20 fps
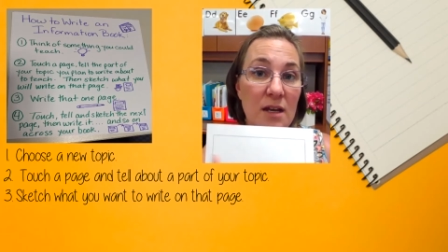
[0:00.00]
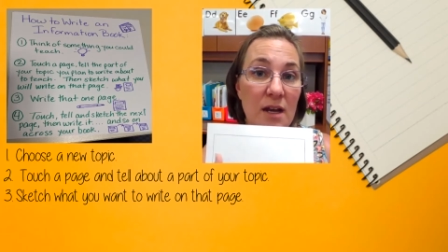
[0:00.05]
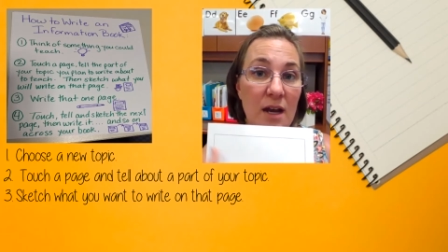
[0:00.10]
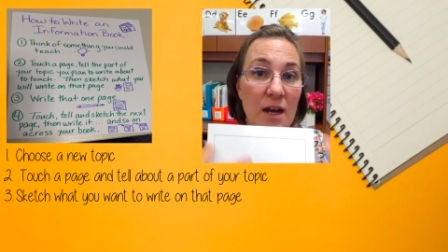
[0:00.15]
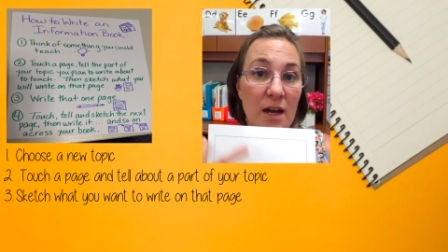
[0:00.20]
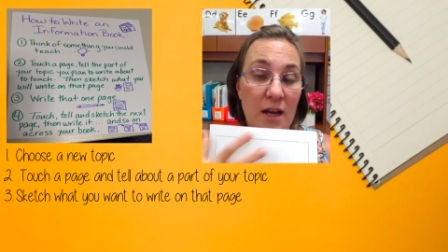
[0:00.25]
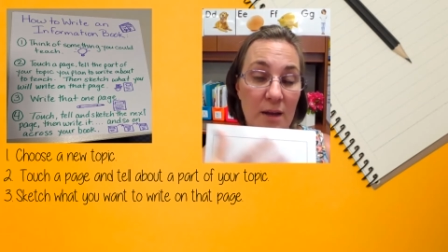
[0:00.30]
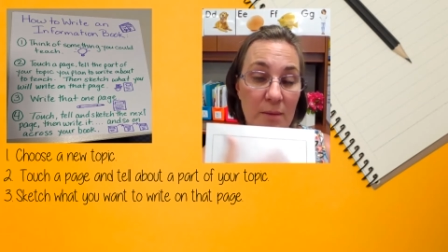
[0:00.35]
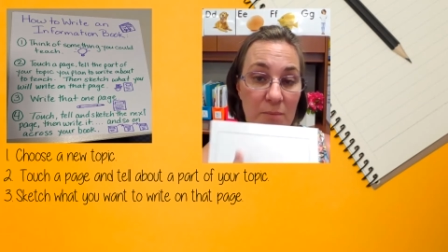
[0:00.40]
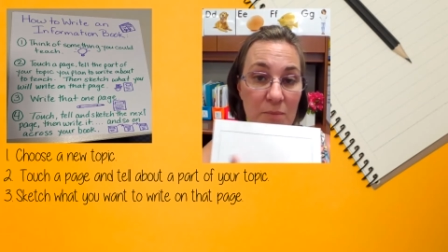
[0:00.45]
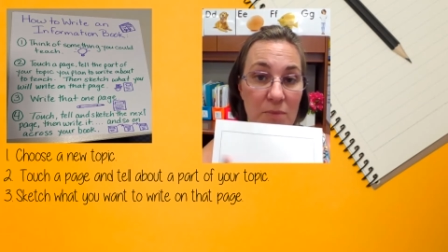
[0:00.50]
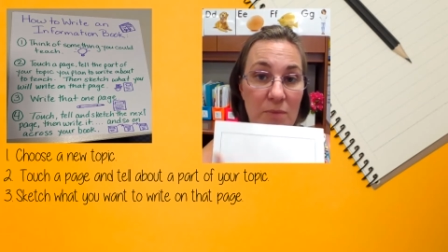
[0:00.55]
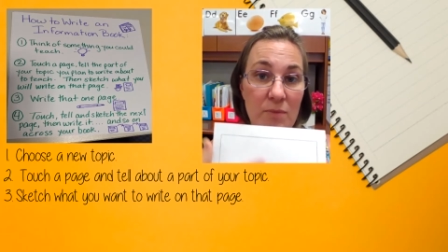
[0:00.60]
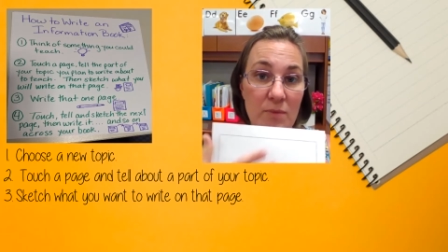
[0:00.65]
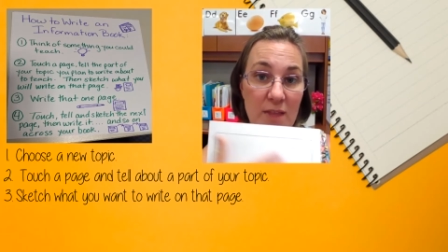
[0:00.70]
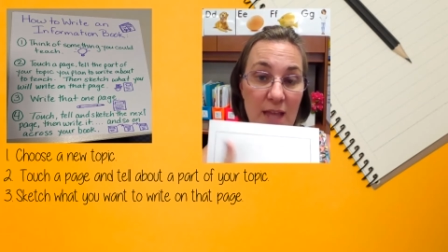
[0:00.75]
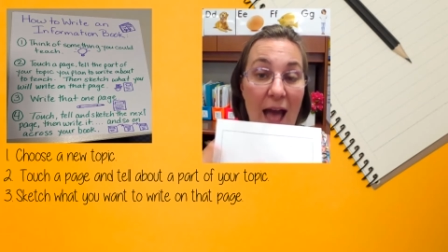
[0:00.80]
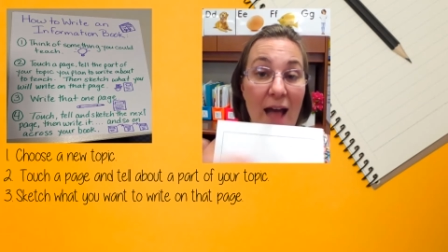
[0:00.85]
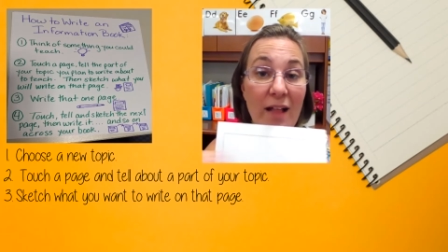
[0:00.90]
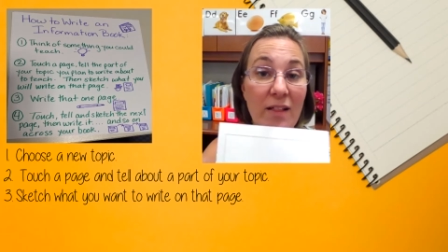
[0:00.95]

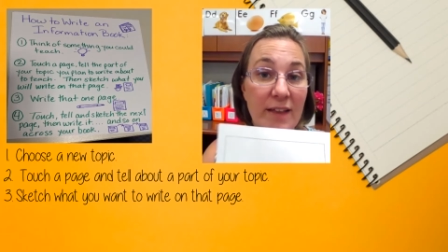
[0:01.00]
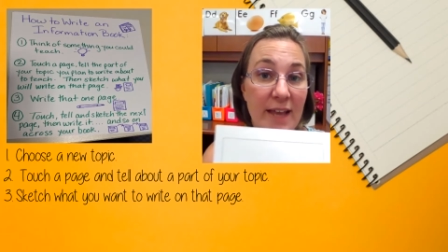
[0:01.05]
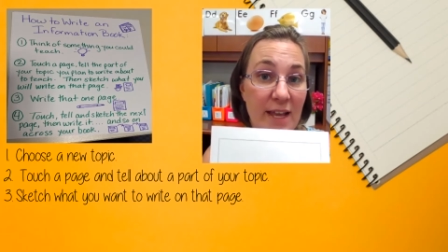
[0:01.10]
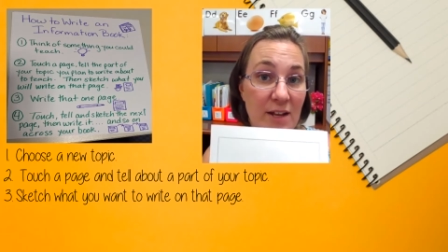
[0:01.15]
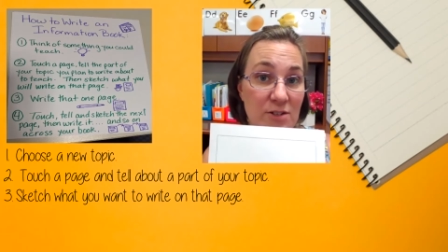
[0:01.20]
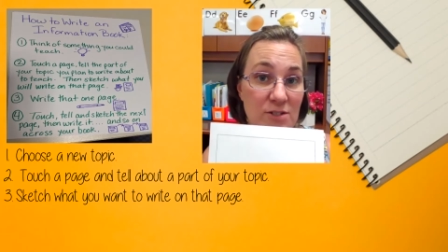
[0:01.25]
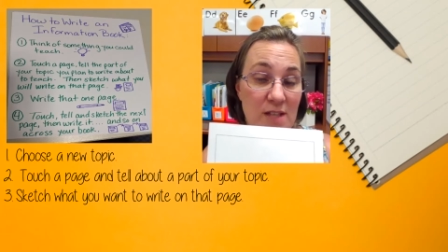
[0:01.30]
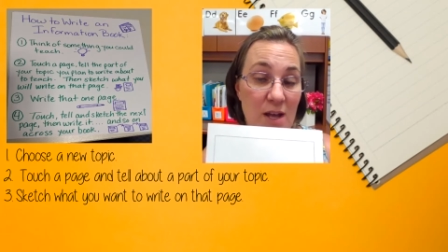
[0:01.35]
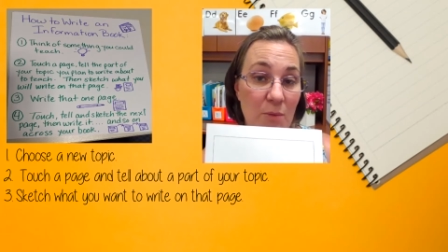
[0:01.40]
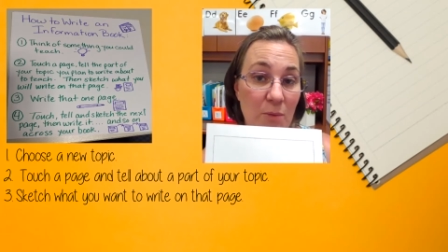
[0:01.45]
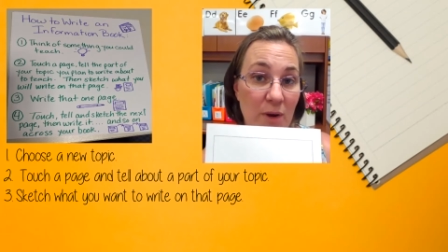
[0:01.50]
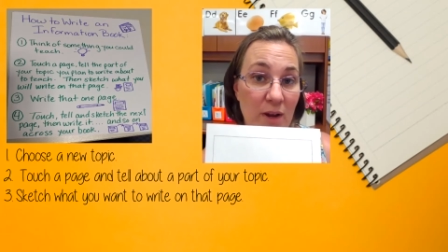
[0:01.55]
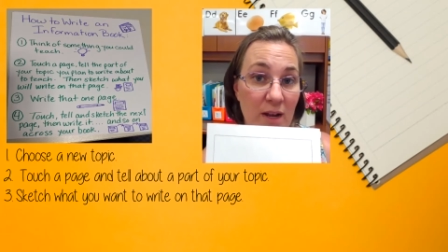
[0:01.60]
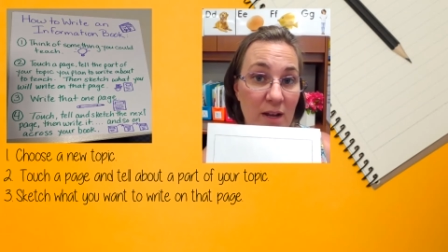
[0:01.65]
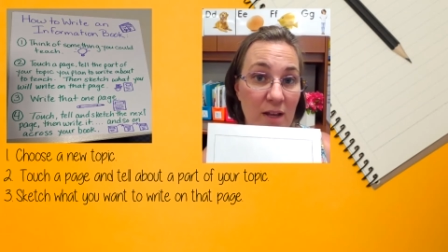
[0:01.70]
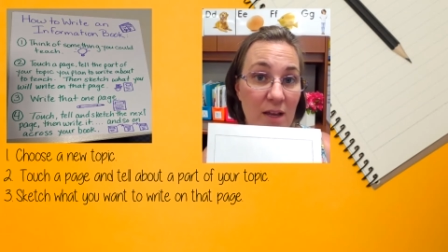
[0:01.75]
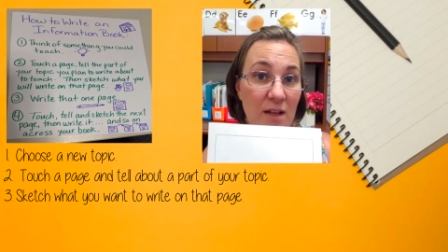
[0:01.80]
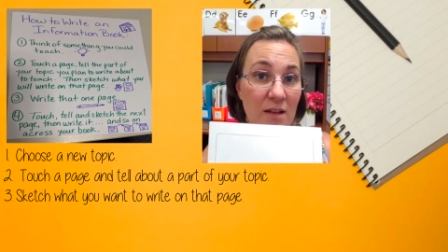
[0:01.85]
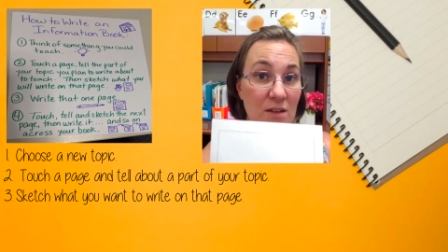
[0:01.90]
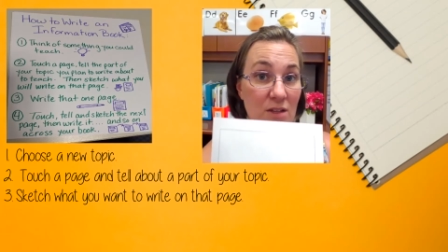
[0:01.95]
the alligators that were in it,